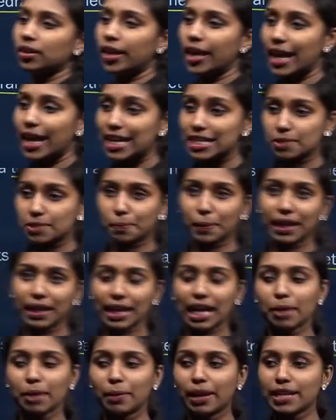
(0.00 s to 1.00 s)
Sp
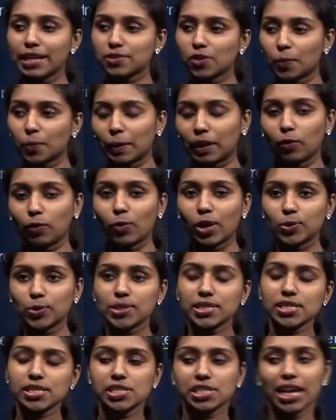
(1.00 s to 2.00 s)
hybridized orbital, what was
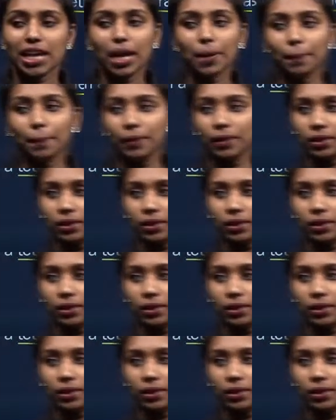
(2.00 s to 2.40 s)
the shape?